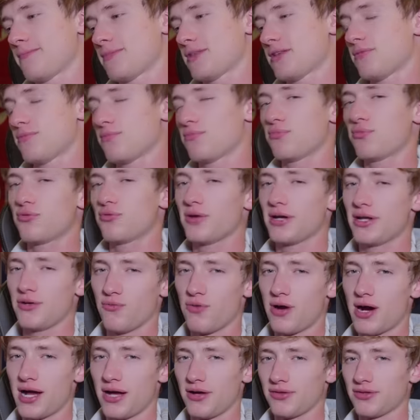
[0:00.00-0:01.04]
Pretty
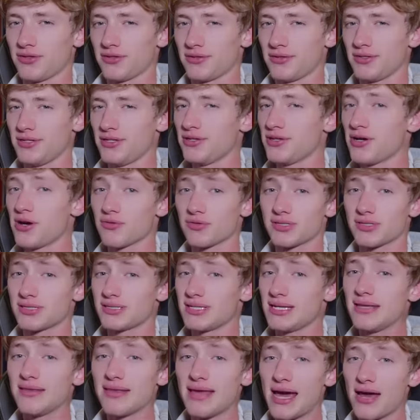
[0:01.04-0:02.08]
wild. You don't see
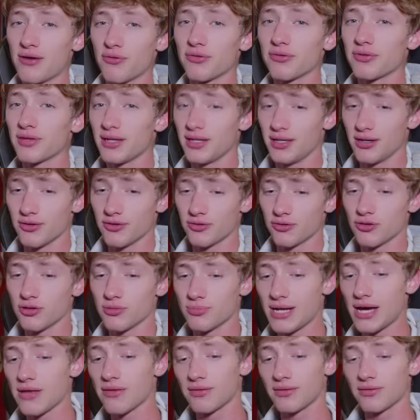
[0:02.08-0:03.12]
that with any other group.
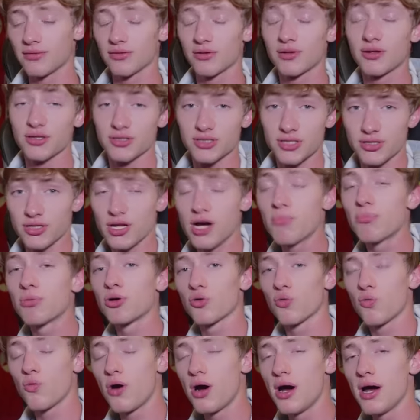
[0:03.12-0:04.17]
Now, because the number
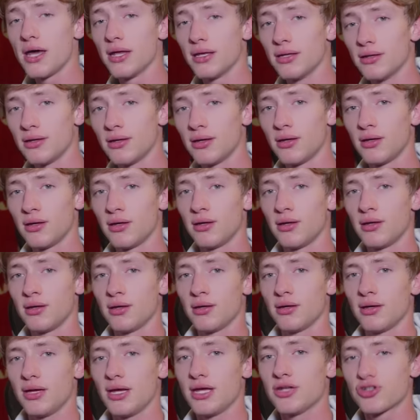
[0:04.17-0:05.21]
one
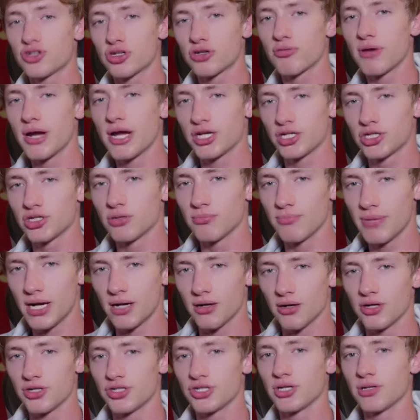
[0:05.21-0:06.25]
interracial
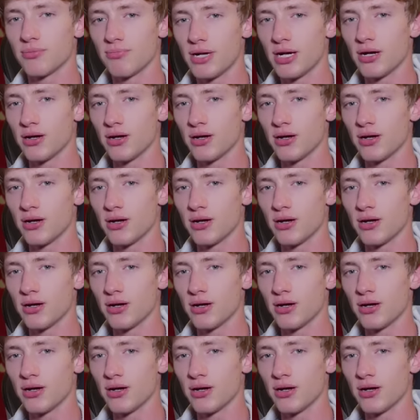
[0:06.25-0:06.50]
marriage in America